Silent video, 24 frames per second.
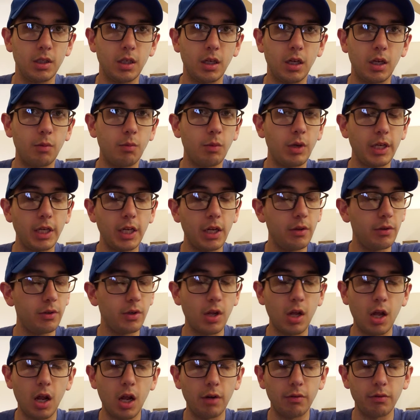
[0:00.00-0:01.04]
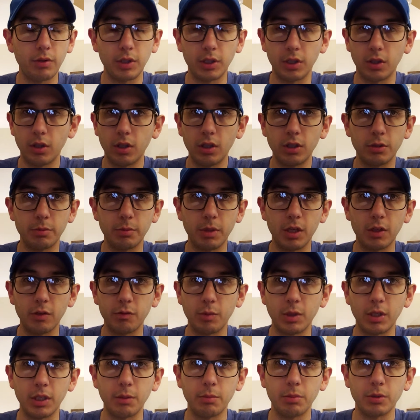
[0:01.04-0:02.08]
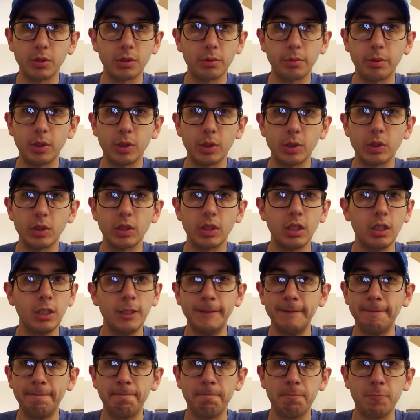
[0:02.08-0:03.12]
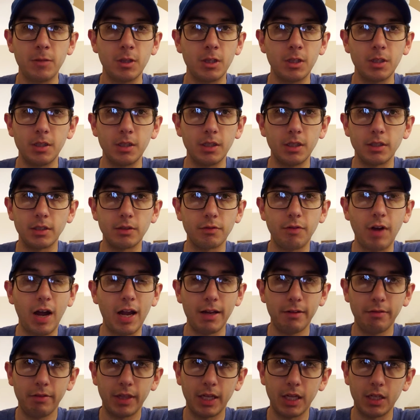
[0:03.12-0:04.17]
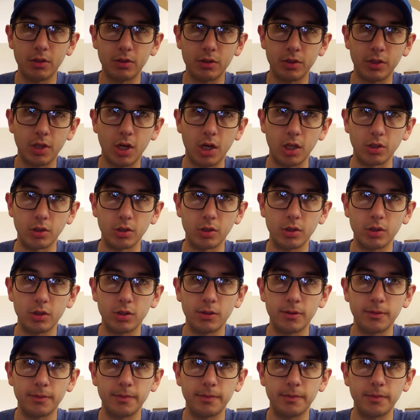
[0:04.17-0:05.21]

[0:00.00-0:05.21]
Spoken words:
Right now, they're not offering a large amount of money, but suppose it's $5,000.